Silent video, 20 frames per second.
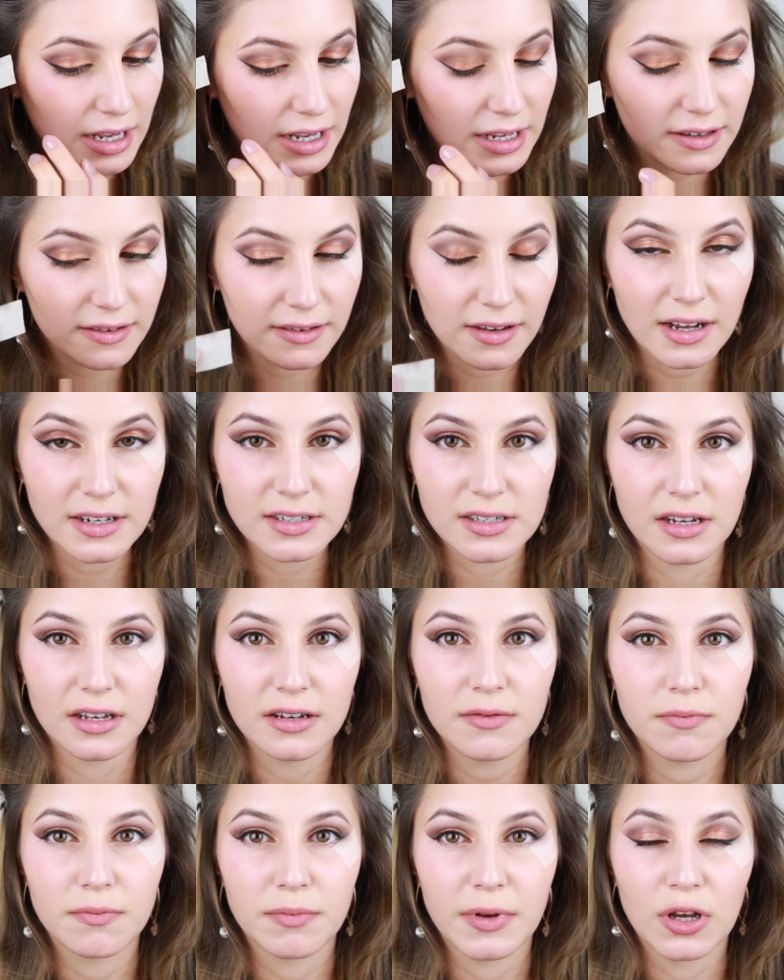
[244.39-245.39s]
It
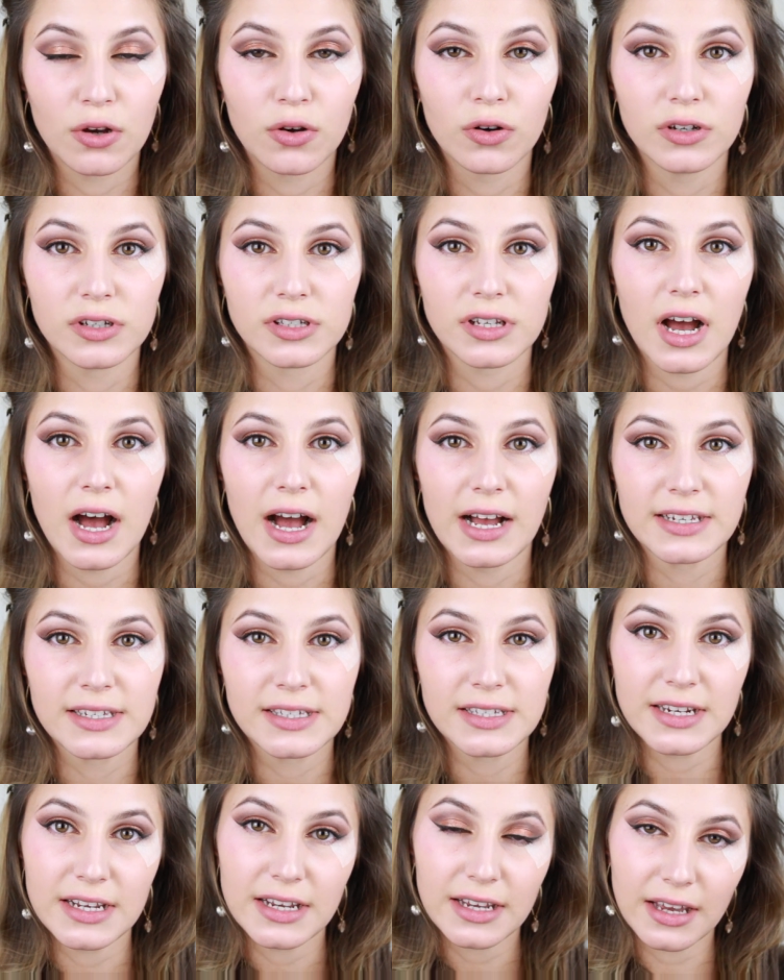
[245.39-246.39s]
doesn't, because I
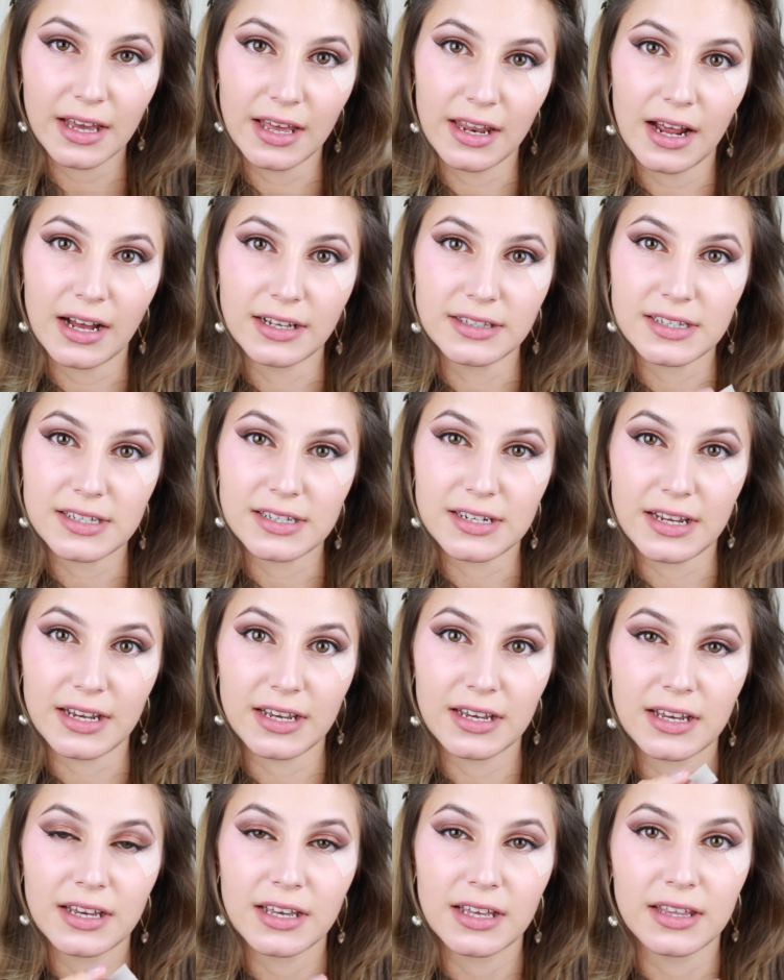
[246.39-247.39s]
stick and
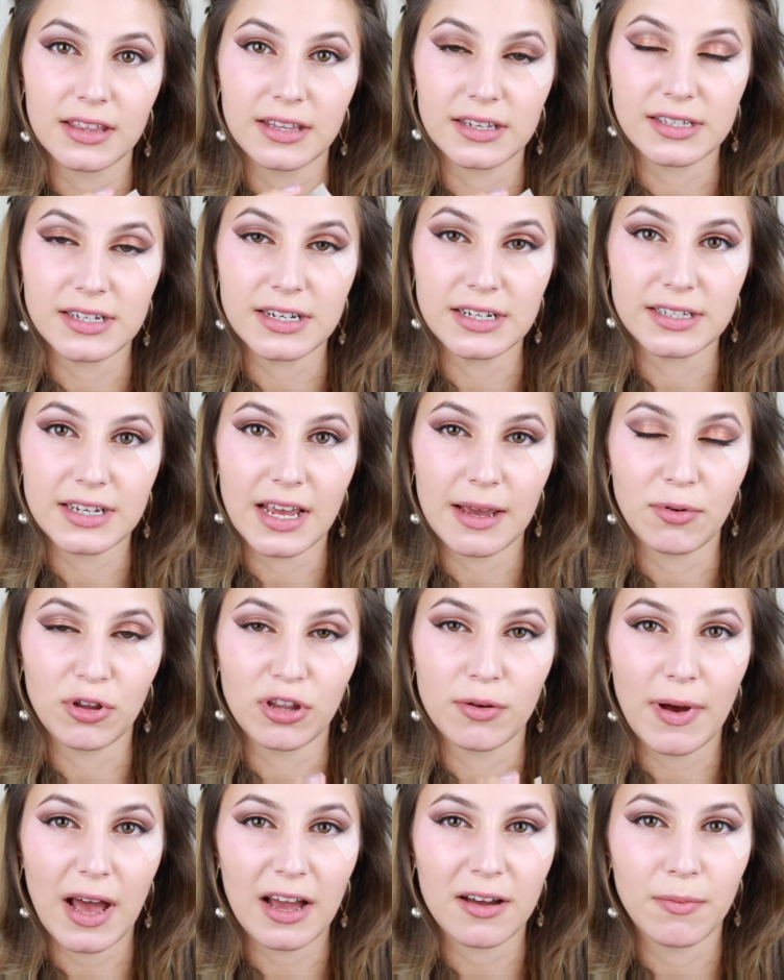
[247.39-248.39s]
unstick the sticky tape
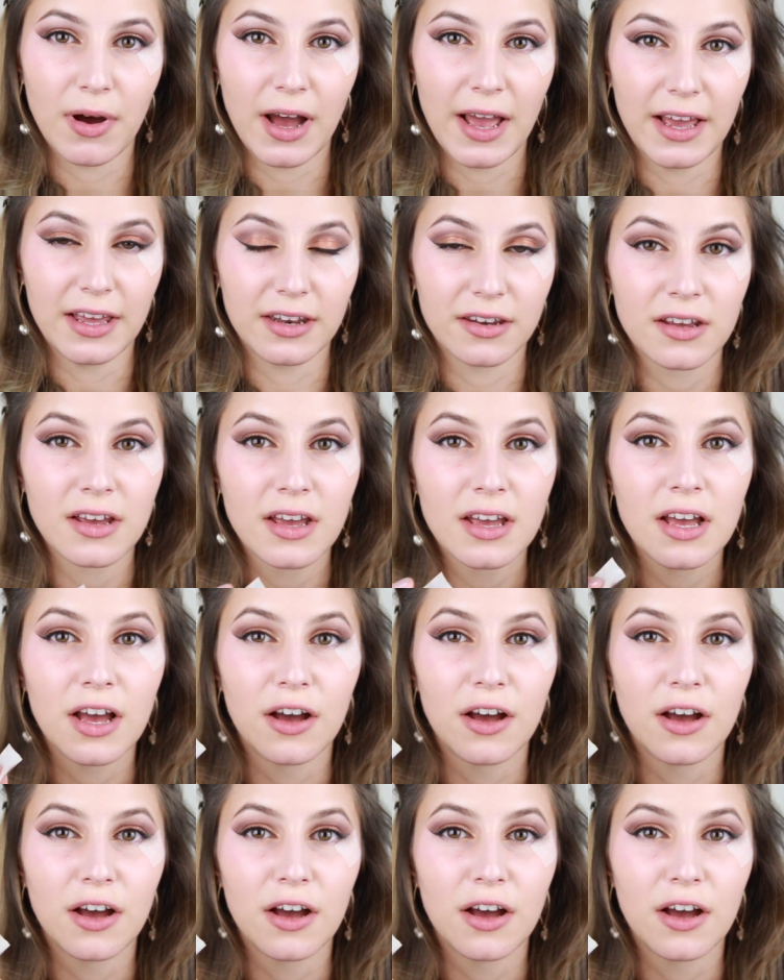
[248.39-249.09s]
on the back of my hand